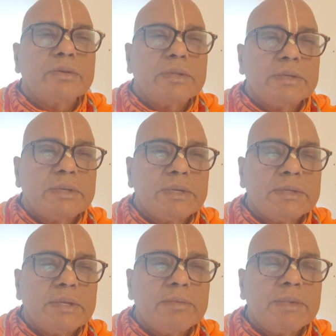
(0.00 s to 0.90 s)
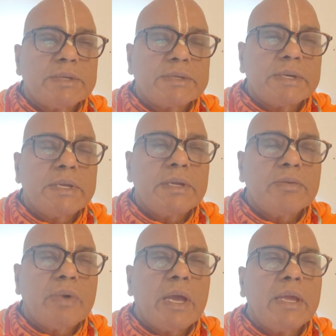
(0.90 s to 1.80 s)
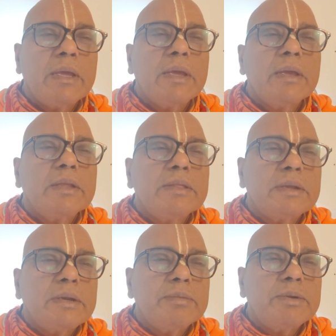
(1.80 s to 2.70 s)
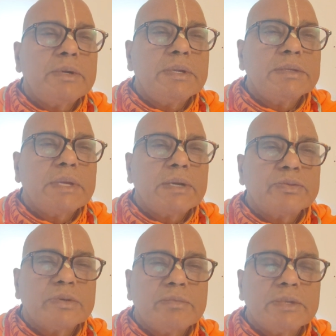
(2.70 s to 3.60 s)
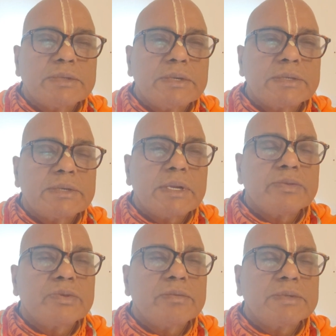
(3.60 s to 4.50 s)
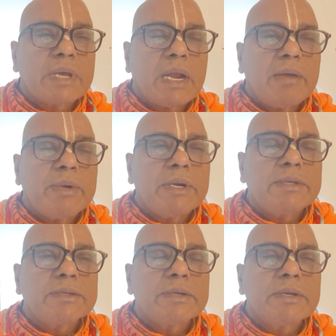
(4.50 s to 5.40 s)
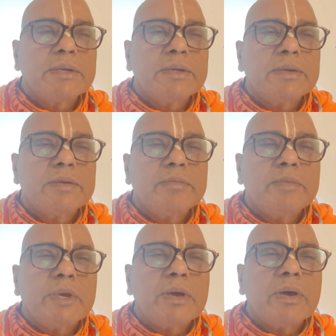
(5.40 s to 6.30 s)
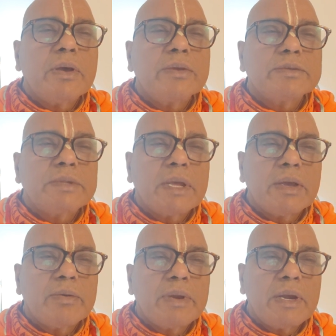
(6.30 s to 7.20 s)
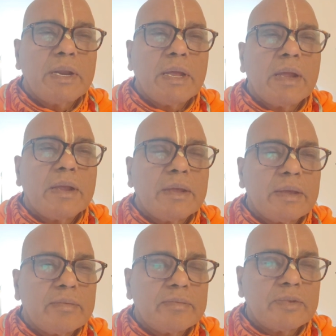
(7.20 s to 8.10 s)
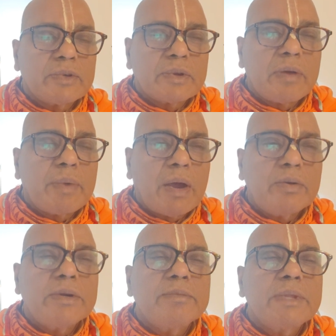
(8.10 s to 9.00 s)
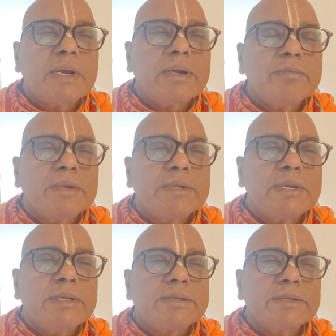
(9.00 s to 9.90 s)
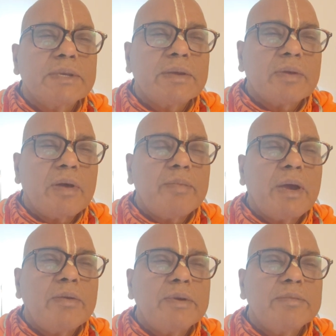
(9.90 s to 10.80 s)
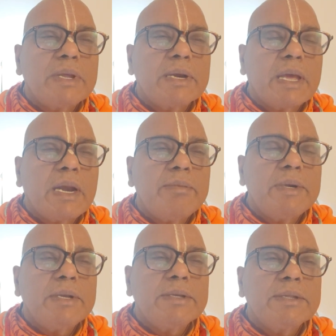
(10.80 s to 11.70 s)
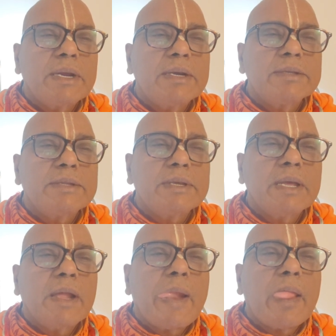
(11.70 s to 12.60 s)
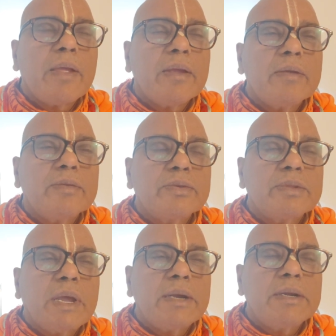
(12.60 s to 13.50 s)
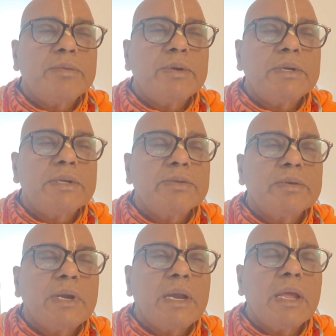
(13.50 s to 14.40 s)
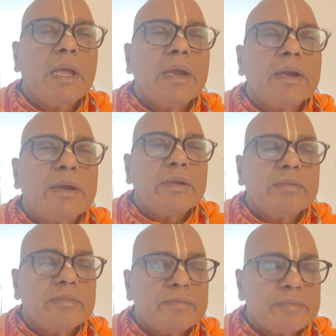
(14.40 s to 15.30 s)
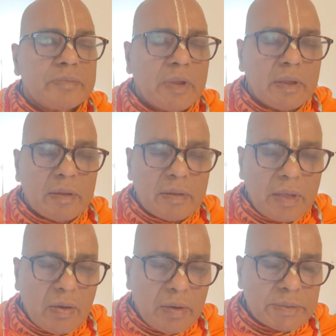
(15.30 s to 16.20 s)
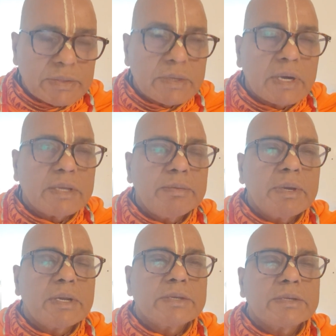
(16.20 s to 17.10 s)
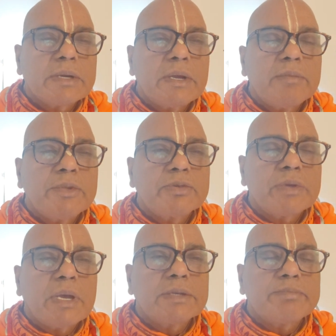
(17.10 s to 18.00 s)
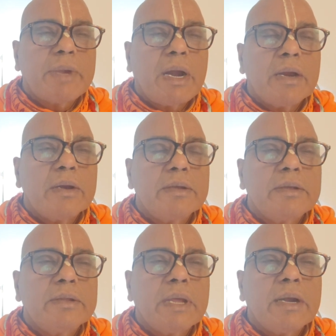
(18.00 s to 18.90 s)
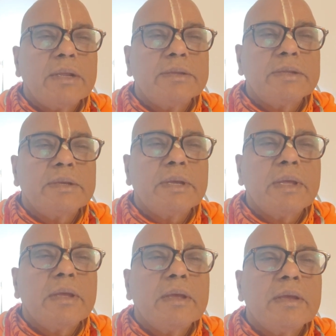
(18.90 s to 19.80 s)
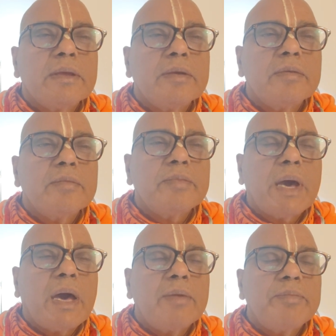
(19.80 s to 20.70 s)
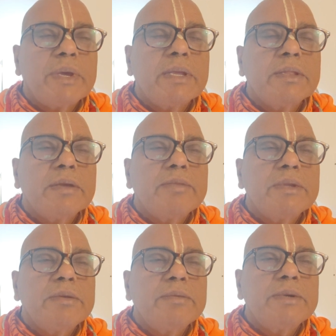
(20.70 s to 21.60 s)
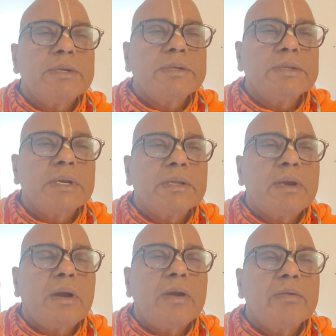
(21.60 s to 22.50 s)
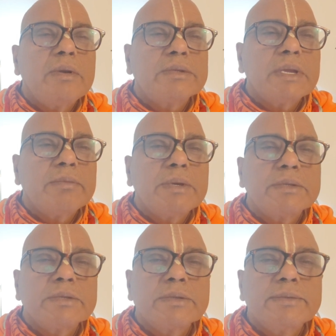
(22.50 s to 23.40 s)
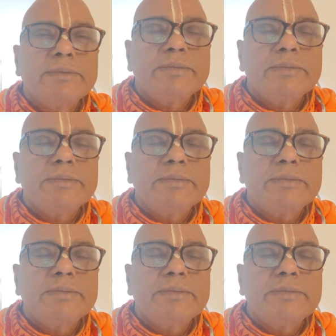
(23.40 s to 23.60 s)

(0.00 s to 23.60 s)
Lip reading: So this is the mystery why the devotees get so much distress, so much calamities, because they will come out of that miseries, come out of that calamity. That is the so that devotees will avasya rakhive Krishna vishwas palana. That is the power and faith of the devotees that the Lord will save us.